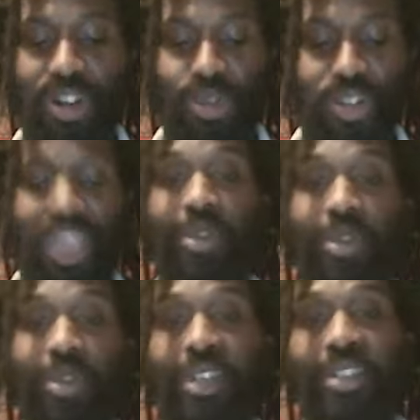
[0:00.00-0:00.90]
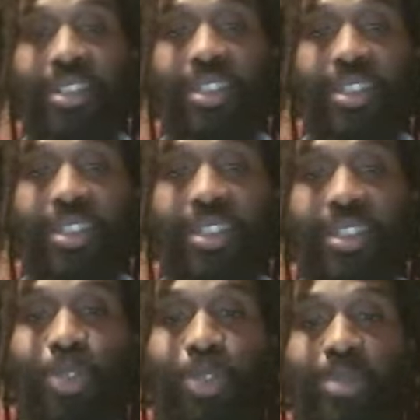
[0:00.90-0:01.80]
to emulate those
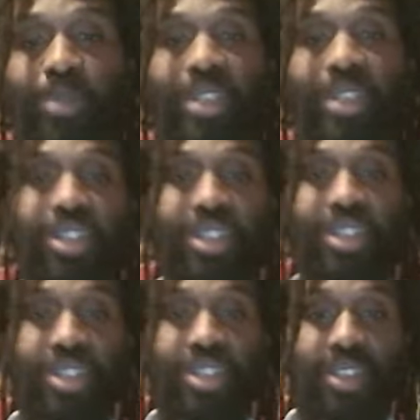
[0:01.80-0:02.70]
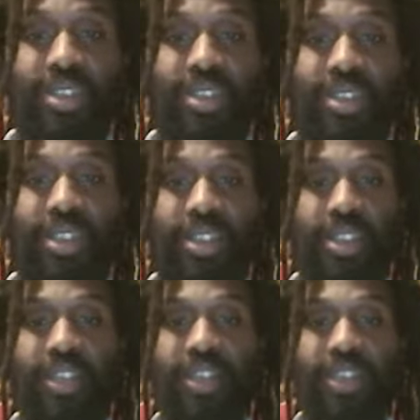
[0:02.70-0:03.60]
people based on your studies of
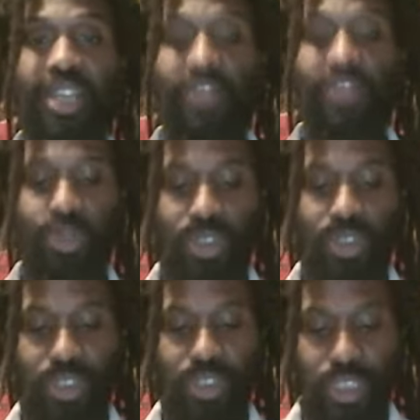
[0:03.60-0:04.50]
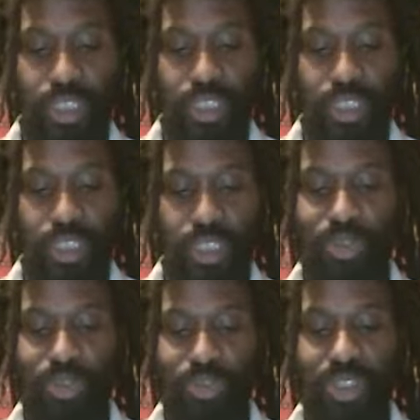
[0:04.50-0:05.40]
their life's work. Number
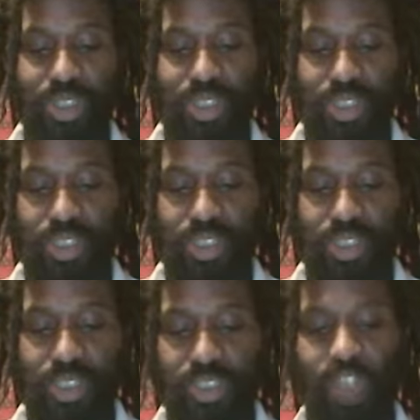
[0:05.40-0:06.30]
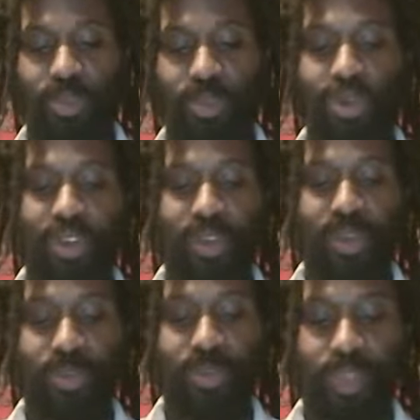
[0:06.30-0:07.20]
three, self-program
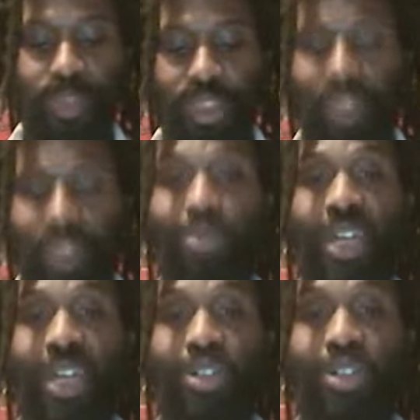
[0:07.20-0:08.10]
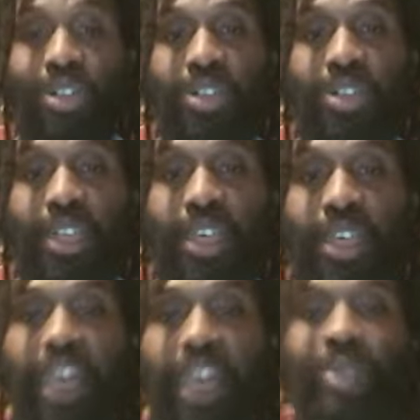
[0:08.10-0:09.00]
through mantras. Have
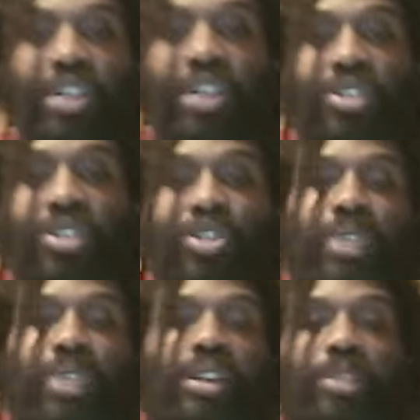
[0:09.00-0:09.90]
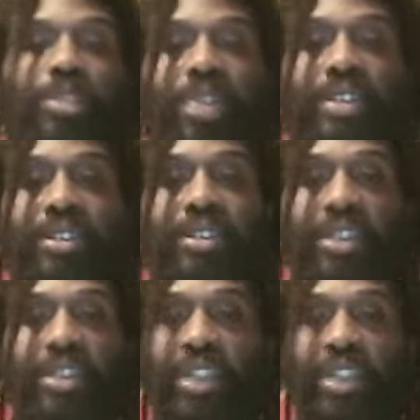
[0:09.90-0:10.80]
mantras that you regularly practice, such
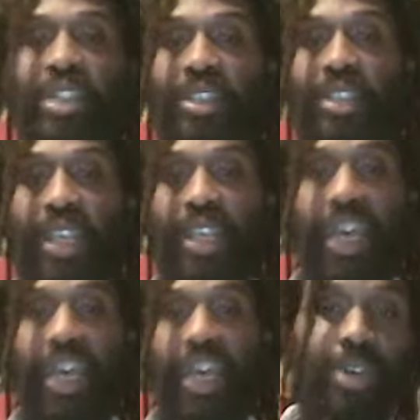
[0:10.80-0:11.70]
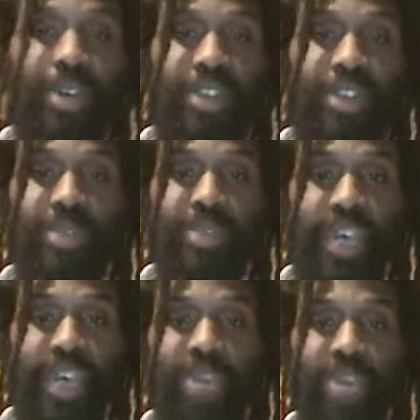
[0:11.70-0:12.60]
as, I am cosmic, I
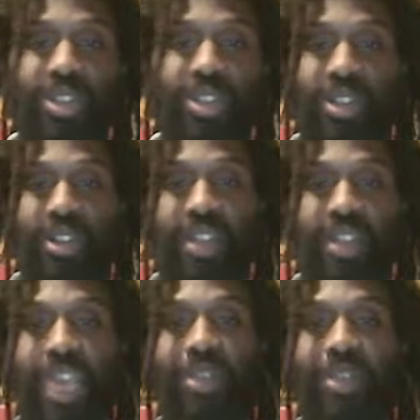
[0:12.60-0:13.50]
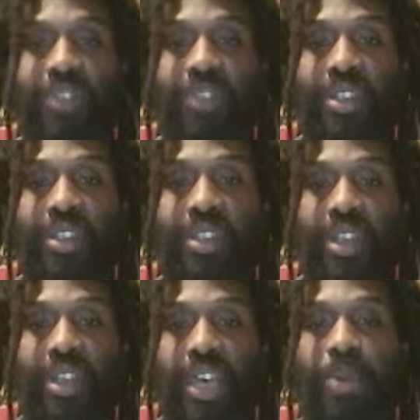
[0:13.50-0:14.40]
am eternal, I am infinite,
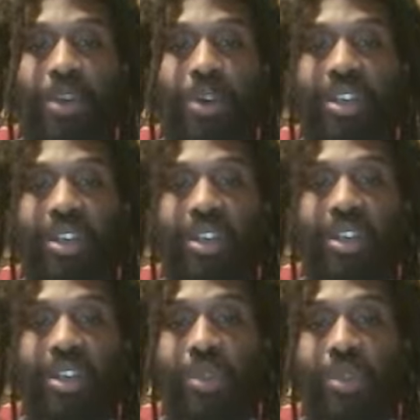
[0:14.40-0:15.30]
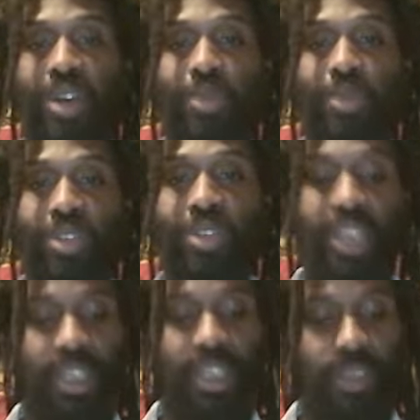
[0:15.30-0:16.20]
I am one with the One Most
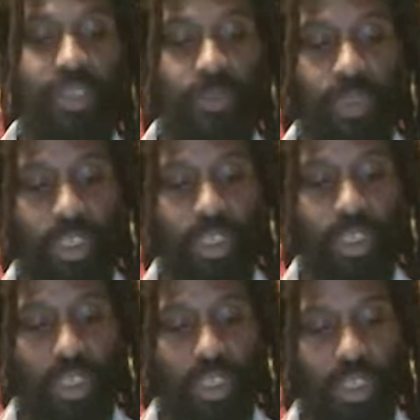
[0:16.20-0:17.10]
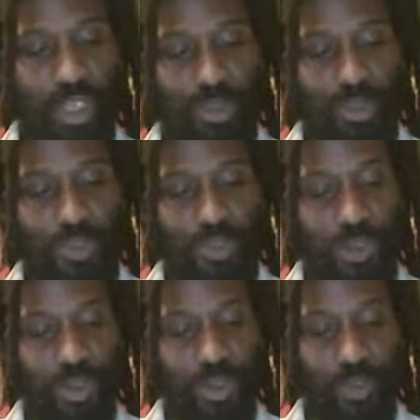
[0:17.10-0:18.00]
High. And number four,
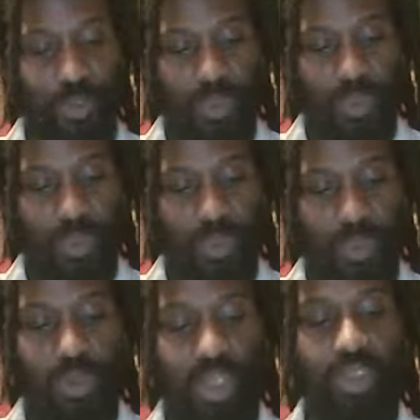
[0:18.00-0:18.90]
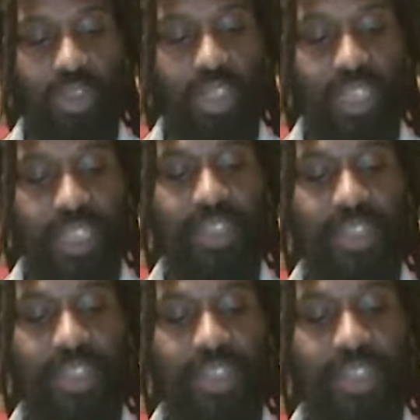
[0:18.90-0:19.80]
regularly
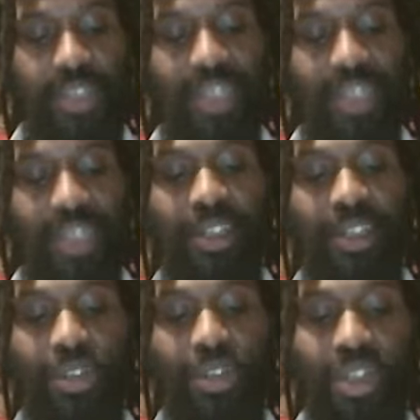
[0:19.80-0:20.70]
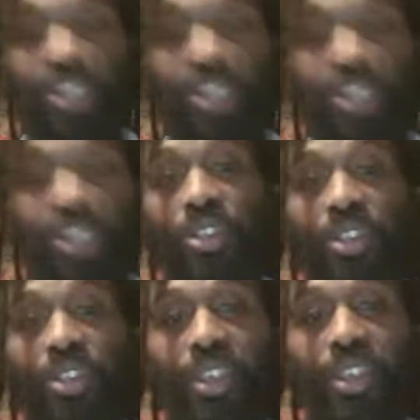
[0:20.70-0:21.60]
examine and clear your conscience.
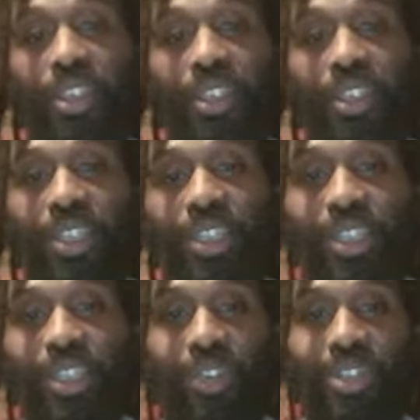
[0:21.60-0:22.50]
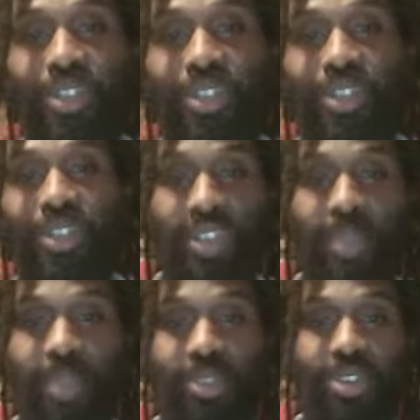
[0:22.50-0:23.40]
If you take these
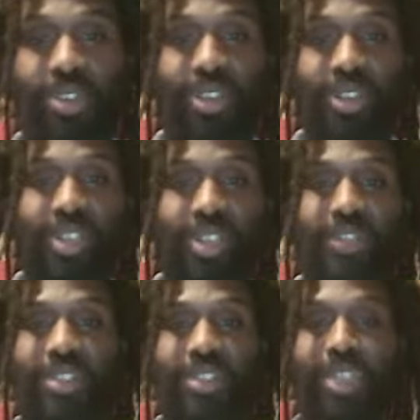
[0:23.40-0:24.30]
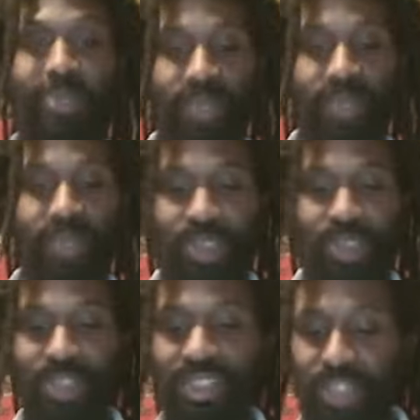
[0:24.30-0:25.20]
steps, your self-esteem can be
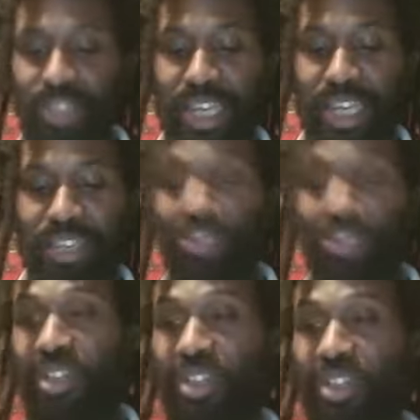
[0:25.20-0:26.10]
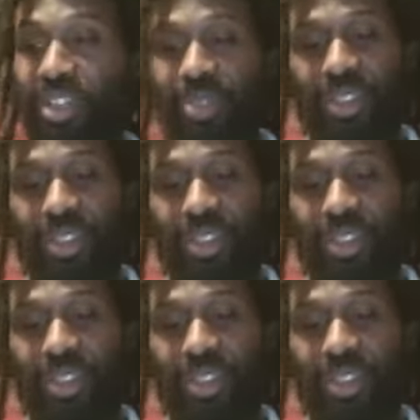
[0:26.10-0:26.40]
just as high as you need it to be.